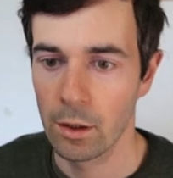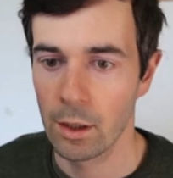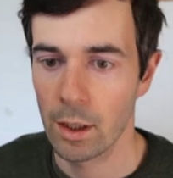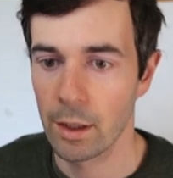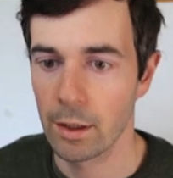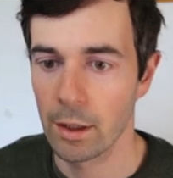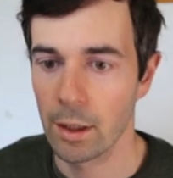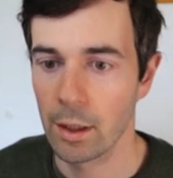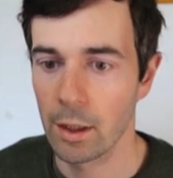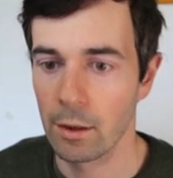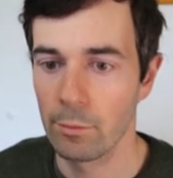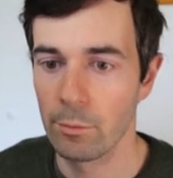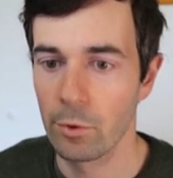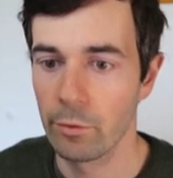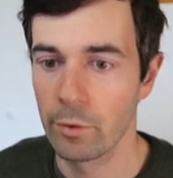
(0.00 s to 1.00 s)
And
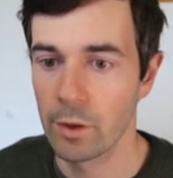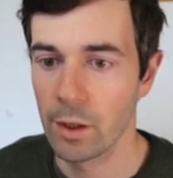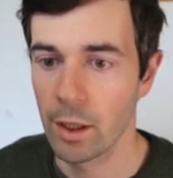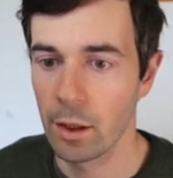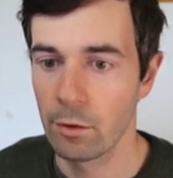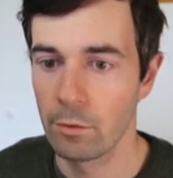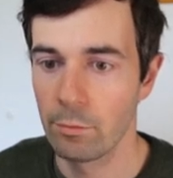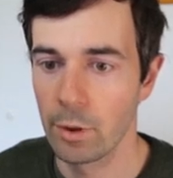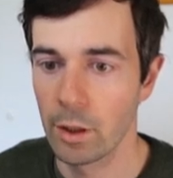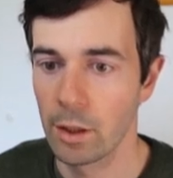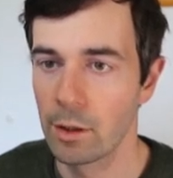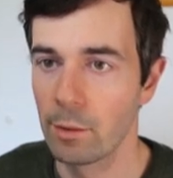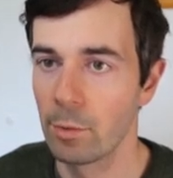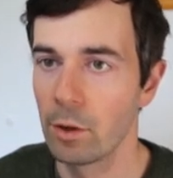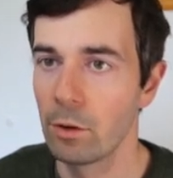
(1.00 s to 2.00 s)
then move it down
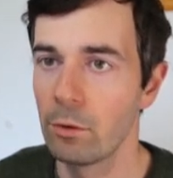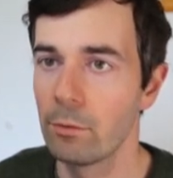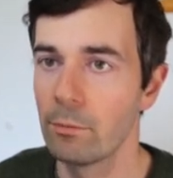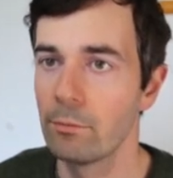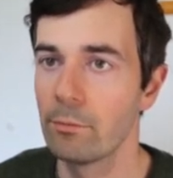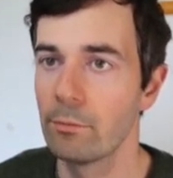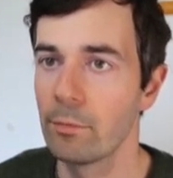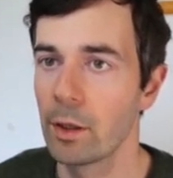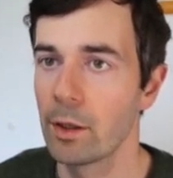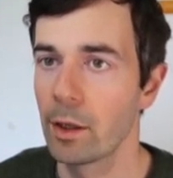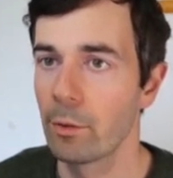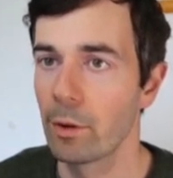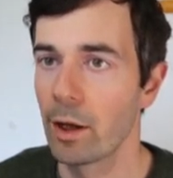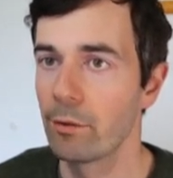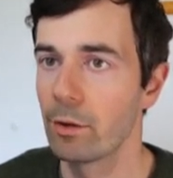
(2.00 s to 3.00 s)
beneath the blue, and
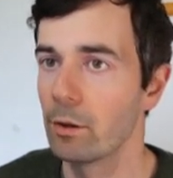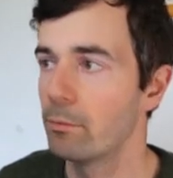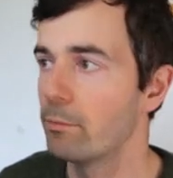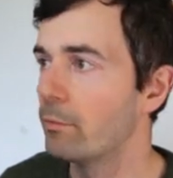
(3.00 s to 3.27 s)
there we have it.